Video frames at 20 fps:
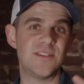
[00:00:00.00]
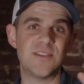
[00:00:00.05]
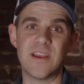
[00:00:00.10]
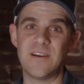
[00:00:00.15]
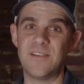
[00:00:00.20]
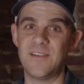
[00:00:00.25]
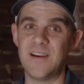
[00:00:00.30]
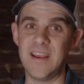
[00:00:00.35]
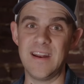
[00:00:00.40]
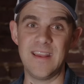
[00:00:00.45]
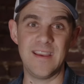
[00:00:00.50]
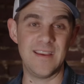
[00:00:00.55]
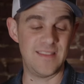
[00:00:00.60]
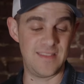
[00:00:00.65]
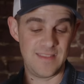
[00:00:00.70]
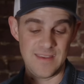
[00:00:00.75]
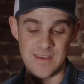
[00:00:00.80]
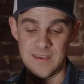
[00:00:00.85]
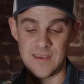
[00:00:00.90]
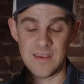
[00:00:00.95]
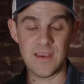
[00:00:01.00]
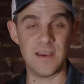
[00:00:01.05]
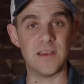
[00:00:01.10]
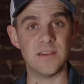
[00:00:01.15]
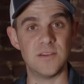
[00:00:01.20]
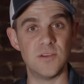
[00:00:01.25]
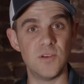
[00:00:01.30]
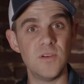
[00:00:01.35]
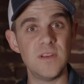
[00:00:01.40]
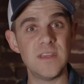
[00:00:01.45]
generating the
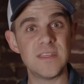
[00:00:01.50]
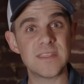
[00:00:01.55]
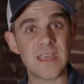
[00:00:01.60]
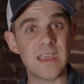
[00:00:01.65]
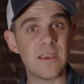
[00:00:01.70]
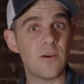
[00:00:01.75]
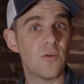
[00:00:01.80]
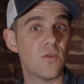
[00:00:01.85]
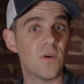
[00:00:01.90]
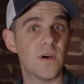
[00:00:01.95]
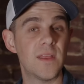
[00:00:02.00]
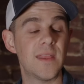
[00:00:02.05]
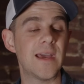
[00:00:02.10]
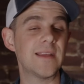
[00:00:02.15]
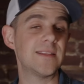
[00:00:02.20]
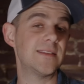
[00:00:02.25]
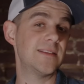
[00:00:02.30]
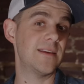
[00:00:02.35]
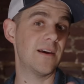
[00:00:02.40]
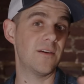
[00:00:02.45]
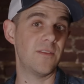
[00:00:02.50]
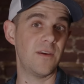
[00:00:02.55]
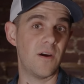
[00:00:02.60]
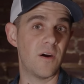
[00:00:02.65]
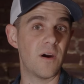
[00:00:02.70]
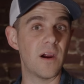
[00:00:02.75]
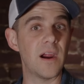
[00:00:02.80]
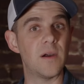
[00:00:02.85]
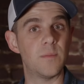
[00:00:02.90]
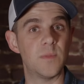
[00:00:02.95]
duty cycle on that to tell the
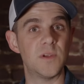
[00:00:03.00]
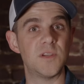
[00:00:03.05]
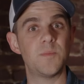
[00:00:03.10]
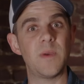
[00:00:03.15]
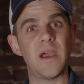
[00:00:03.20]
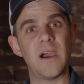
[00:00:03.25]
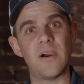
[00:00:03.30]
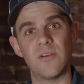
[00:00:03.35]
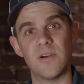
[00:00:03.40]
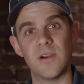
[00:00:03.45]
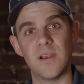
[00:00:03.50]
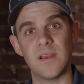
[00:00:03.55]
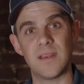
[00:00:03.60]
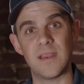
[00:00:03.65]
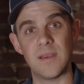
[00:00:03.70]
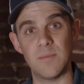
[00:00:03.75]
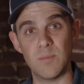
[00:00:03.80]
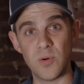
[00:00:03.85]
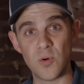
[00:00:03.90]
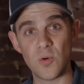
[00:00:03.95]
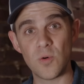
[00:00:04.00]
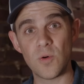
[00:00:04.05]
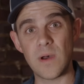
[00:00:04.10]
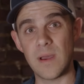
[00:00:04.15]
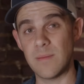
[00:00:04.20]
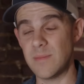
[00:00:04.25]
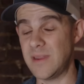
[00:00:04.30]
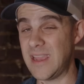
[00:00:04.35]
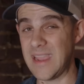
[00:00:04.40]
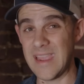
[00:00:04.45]
car how much power it can pull,
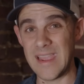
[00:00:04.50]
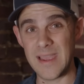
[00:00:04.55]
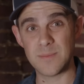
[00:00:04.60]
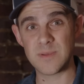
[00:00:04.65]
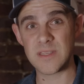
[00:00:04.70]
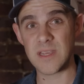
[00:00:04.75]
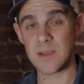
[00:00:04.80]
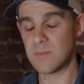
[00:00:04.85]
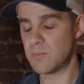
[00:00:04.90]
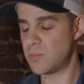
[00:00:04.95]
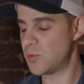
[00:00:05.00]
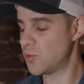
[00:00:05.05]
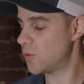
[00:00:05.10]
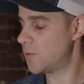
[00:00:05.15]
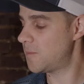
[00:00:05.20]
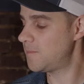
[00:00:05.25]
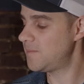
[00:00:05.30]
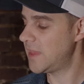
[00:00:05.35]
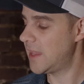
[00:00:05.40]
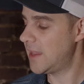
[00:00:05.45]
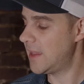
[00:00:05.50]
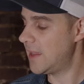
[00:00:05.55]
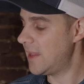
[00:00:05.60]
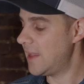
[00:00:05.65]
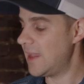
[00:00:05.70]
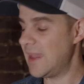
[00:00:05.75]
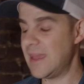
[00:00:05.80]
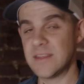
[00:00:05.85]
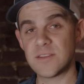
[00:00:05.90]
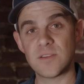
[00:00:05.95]
how many amps it can pull.
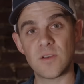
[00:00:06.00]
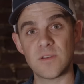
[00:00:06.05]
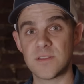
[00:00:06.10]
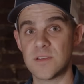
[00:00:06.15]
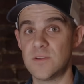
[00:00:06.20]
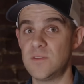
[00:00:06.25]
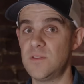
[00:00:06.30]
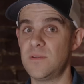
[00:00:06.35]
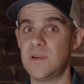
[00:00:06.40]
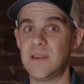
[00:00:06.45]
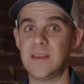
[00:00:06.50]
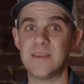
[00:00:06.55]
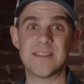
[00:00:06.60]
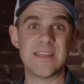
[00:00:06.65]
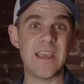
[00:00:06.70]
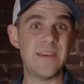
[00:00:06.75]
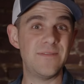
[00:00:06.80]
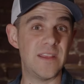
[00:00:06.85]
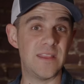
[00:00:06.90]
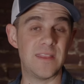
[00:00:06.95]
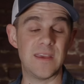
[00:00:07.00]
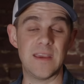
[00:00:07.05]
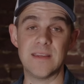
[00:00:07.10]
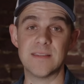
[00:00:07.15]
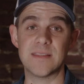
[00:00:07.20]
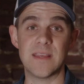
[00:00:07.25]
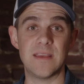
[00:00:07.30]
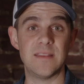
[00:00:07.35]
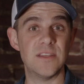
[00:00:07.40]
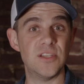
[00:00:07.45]
And it's also doing safety
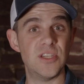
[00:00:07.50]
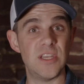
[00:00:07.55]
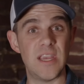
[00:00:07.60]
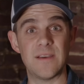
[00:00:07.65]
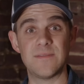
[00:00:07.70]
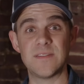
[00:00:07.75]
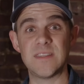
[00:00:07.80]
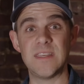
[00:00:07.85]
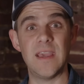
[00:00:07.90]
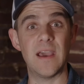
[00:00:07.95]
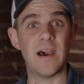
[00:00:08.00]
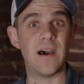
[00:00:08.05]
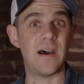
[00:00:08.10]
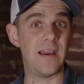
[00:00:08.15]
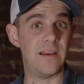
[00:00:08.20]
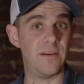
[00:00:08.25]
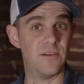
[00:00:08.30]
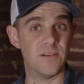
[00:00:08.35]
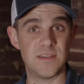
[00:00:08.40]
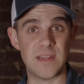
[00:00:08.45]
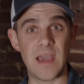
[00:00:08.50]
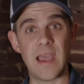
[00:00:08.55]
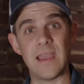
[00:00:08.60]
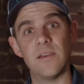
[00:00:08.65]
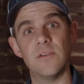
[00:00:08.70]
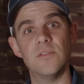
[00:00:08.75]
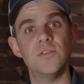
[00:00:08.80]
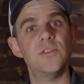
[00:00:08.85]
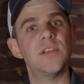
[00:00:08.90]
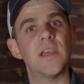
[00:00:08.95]
things like the GFCI or
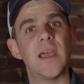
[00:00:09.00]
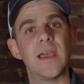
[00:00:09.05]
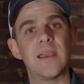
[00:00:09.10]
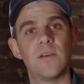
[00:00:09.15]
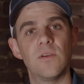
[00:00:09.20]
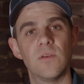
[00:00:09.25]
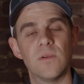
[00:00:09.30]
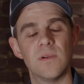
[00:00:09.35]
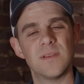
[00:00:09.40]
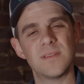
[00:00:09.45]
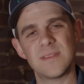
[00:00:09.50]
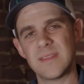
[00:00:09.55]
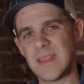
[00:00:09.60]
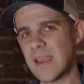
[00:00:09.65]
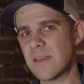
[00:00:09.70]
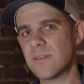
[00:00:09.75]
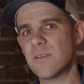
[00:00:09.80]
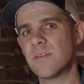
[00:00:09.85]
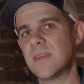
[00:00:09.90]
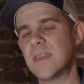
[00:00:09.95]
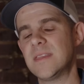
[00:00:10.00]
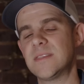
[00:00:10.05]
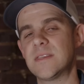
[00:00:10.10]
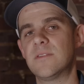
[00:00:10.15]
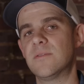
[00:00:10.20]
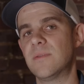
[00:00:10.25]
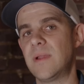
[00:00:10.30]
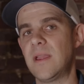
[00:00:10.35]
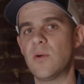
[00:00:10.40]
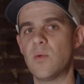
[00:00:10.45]
diode check or the other things that
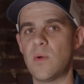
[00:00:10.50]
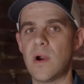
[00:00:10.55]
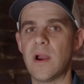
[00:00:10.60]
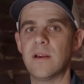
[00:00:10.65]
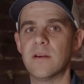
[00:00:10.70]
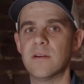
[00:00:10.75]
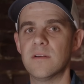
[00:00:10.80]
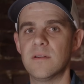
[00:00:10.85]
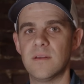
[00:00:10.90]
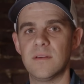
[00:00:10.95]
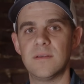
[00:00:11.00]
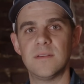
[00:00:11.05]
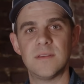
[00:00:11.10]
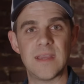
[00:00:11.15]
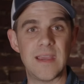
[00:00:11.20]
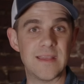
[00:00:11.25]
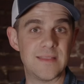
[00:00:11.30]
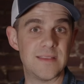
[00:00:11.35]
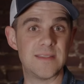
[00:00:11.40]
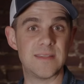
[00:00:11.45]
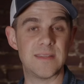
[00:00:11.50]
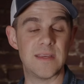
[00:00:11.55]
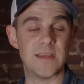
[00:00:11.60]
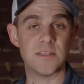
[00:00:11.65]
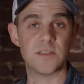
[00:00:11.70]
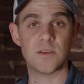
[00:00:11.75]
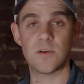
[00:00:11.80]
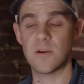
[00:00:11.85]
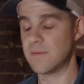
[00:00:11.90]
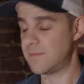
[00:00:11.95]
are required to get this thing
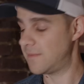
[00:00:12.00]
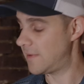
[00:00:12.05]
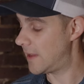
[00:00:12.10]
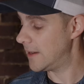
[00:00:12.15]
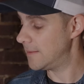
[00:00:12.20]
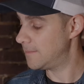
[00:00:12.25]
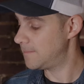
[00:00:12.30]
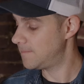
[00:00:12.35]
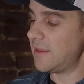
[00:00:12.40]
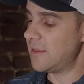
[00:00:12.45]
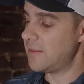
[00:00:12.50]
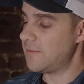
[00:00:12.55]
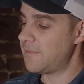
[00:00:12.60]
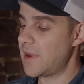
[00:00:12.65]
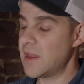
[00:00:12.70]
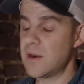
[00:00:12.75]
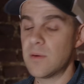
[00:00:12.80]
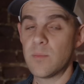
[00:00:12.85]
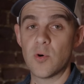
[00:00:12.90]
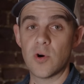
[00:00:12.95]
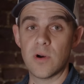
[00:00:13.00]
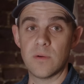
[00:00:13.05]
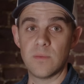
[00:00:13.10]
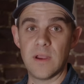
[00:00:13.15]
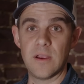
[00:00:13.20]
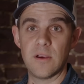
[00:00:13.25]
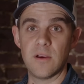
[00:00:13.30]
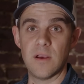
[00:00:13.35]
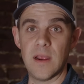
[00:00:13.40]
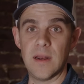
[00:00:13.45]
certified. And then the final board
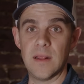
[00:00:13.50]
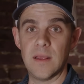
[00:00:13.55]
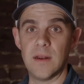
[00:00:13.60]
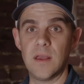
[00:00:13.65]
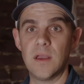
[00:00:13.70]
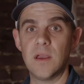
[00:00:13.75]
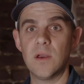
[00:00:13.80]
we created